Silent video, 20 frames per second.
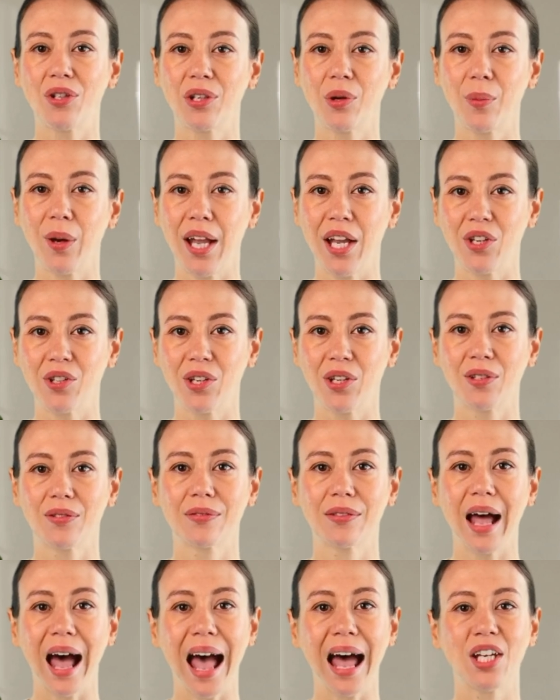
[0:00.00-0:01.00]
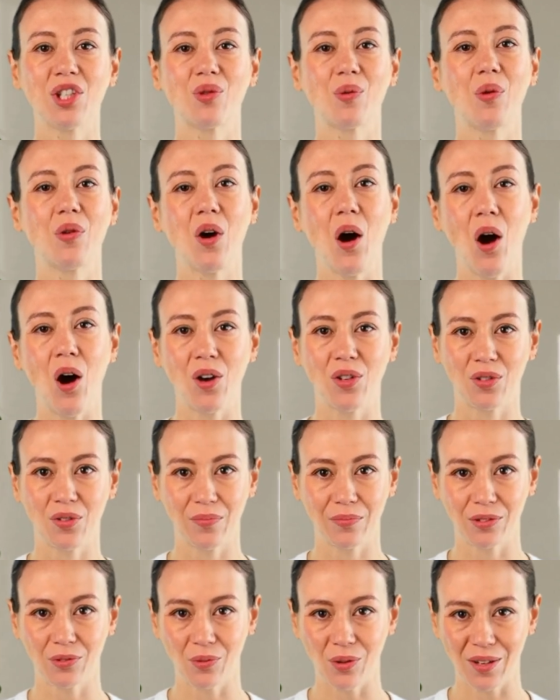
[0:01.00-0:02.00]
the patient the actual cost
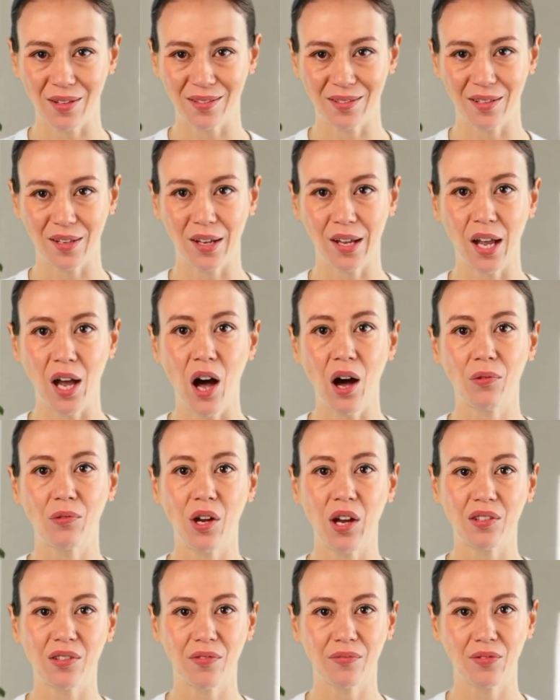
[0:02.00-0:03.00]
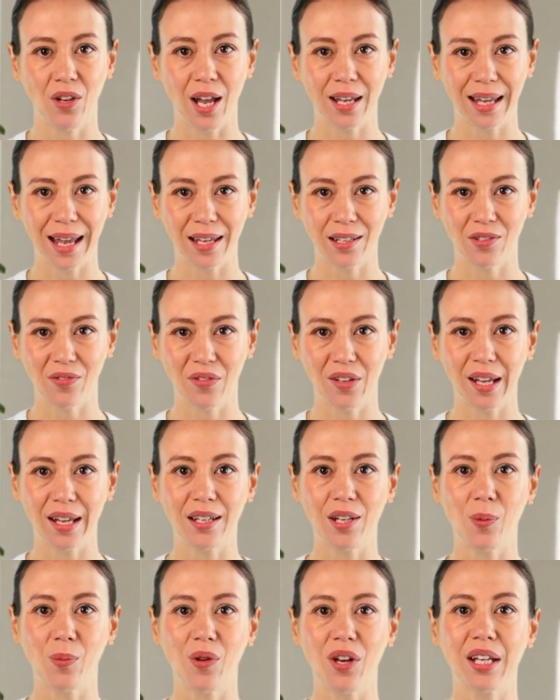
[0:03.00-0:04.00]
of the risk, plus a finance fee
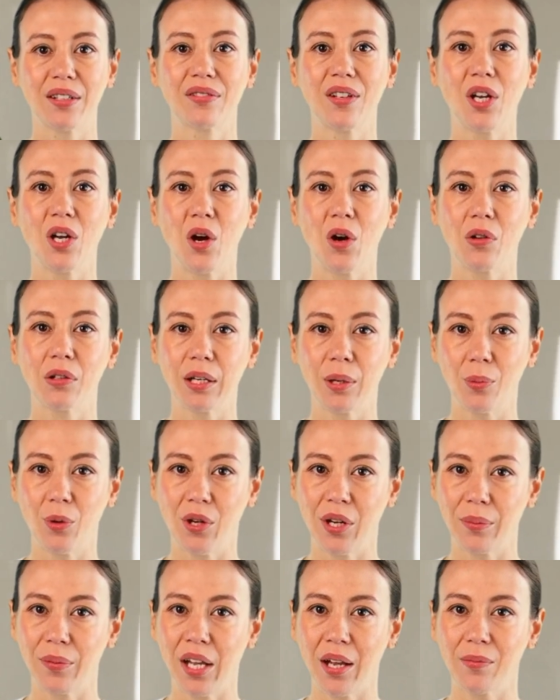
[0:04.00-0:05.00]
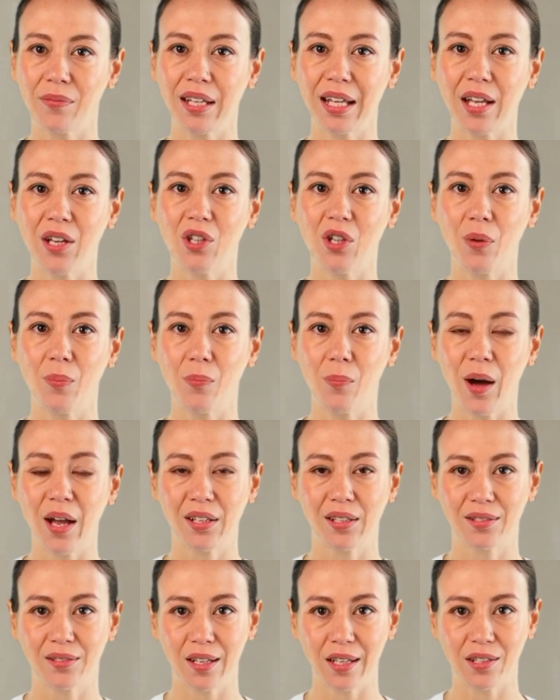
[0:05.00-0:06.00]
to break the yearly premium into
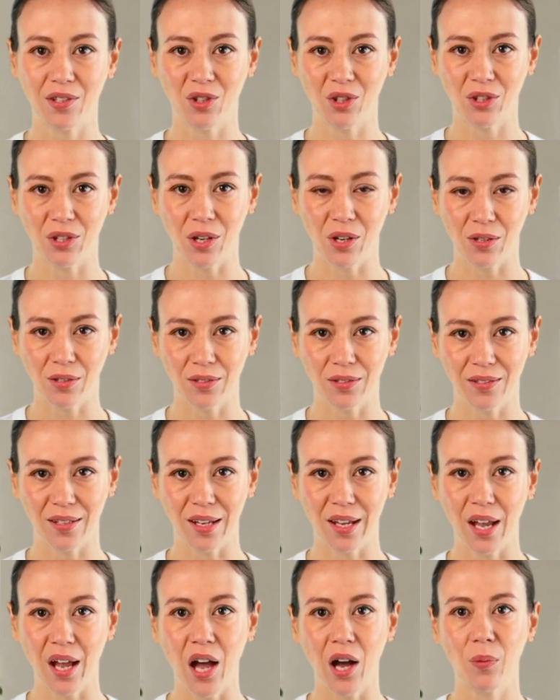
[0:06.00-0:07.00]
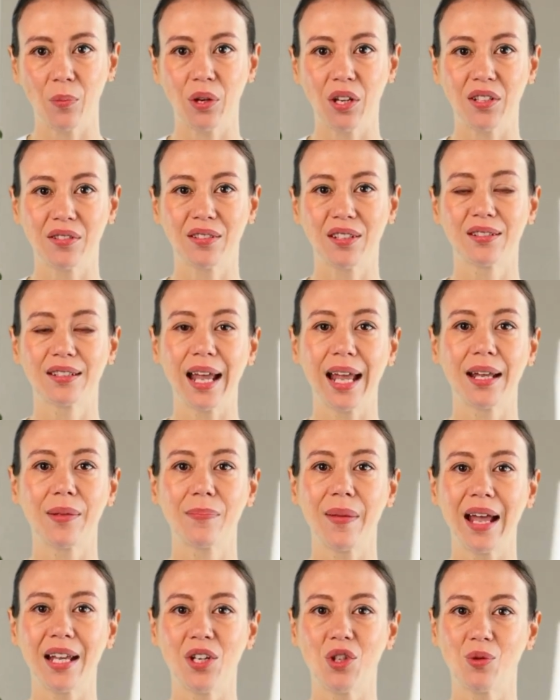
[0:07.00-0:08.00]
month-sized chunks, plus a data
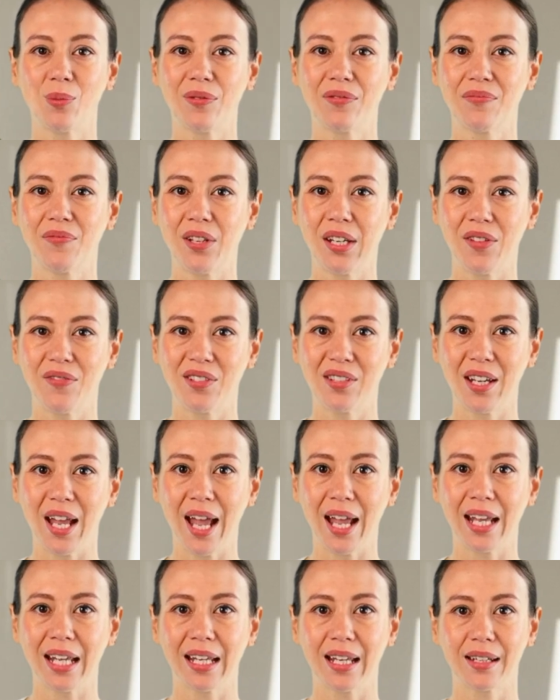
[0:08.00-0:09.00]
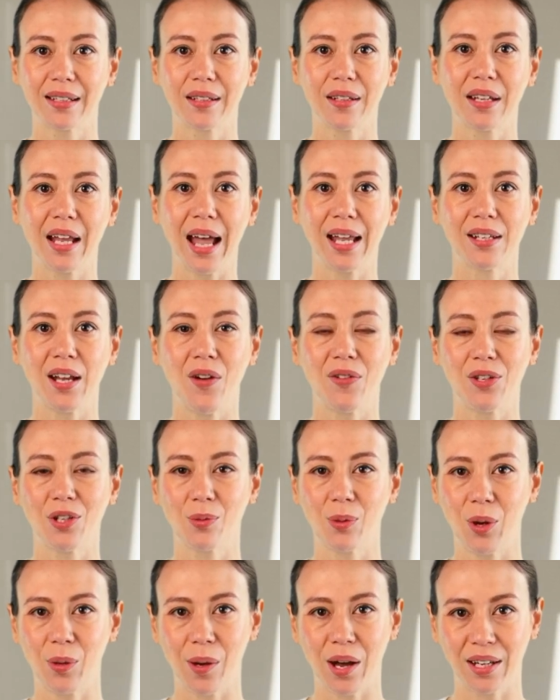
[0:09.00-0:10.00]
management fee of, say, $10
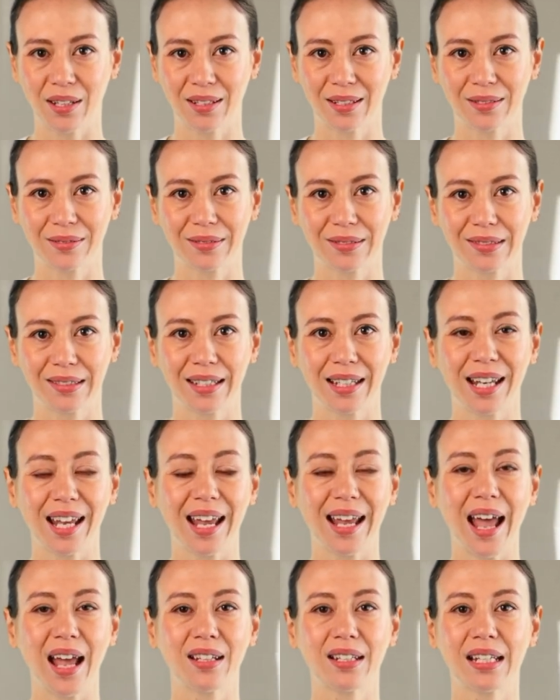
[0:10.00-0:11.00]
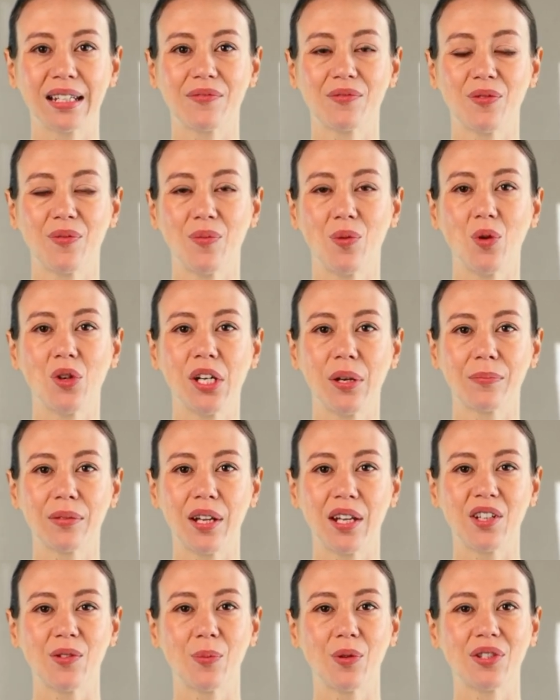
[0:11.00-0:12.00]
per month. That leaves
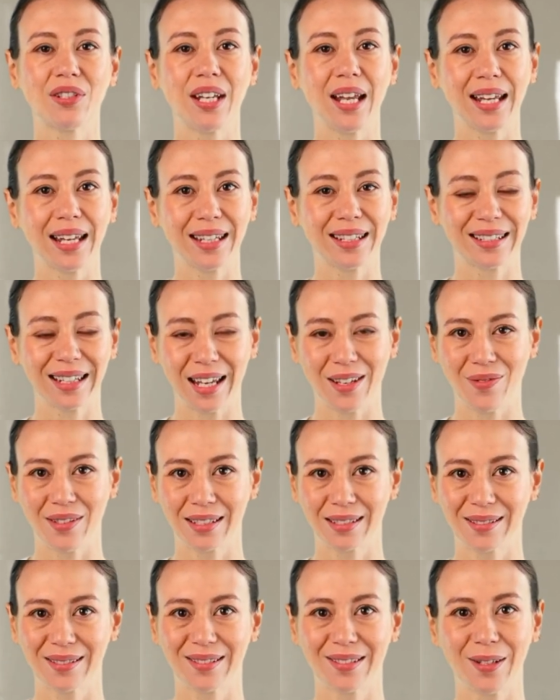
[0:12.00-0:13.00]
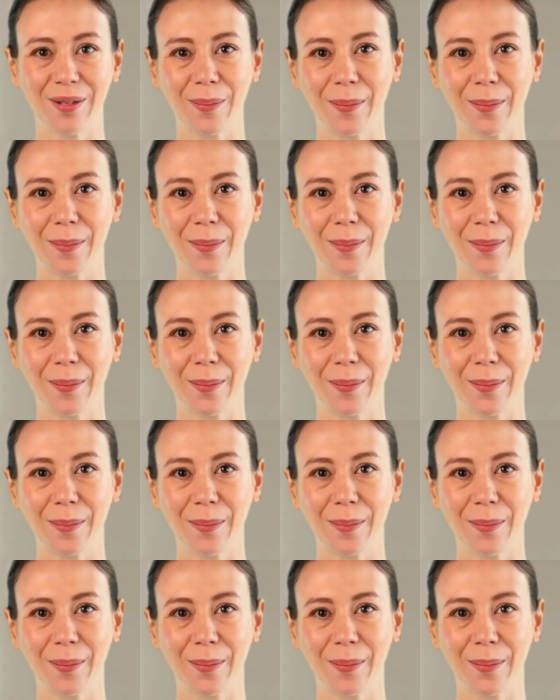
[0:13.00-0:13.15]
40+% in savings.